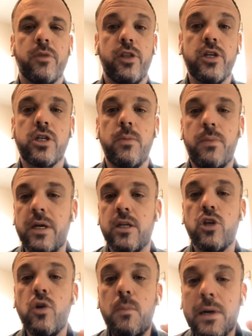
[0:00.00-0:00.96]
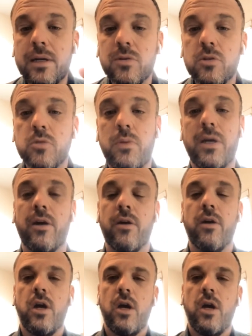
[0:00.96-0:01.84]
this should be 2 pixels bigger,